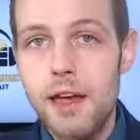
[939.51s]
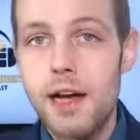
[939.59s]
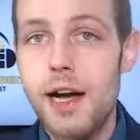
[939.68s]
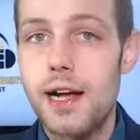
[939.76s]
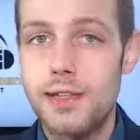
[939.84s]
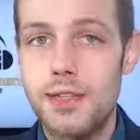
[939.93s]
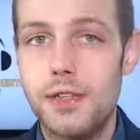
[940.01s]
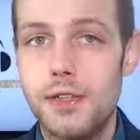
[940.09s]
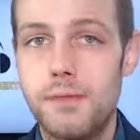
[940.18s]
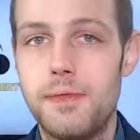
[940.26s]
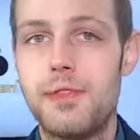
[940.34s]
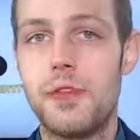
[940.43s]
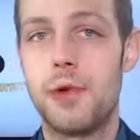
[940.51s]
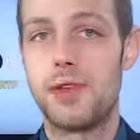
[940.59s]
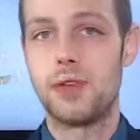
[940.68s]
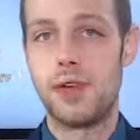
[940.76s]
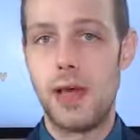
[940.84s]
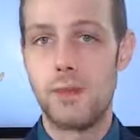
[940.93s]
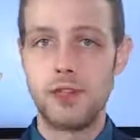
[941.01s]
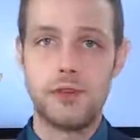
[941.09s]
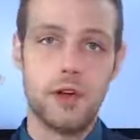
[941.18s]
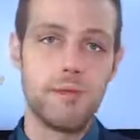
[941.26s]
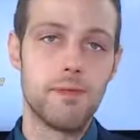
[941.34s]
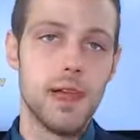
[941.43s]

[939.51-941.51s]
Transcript: to the Western Hemisphere.